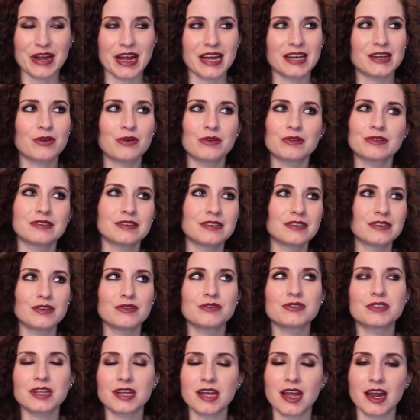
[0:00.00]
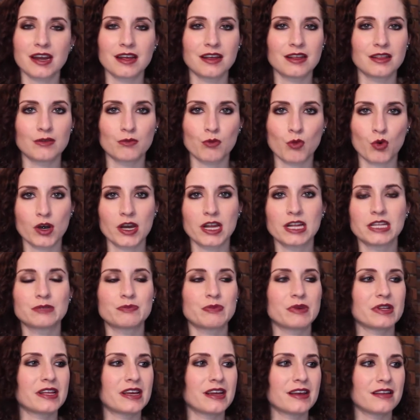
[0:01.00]
I don't usually get it in the mornings,
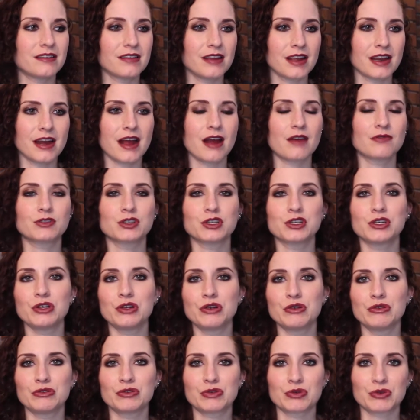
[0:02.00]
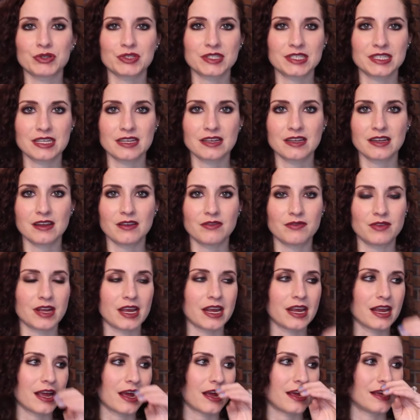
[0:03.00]
but like late afternoon towards the
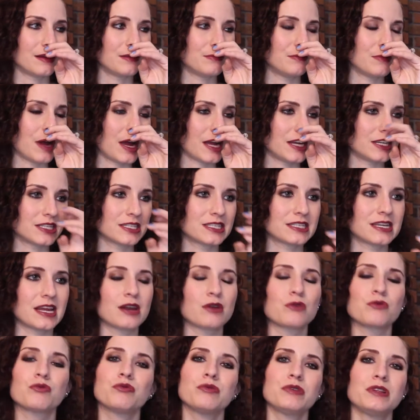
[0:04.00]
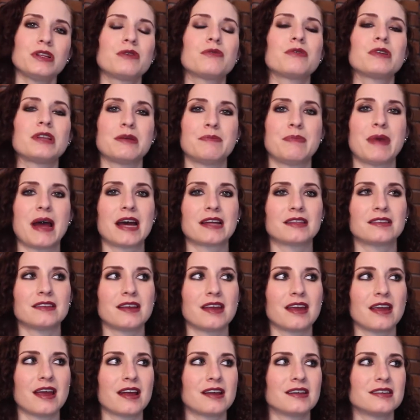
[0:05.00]
evening, I just get it really, really
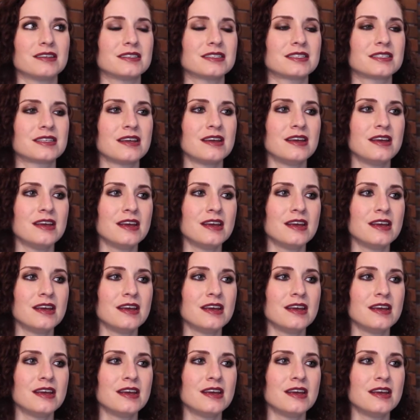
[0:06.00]
badly, and it's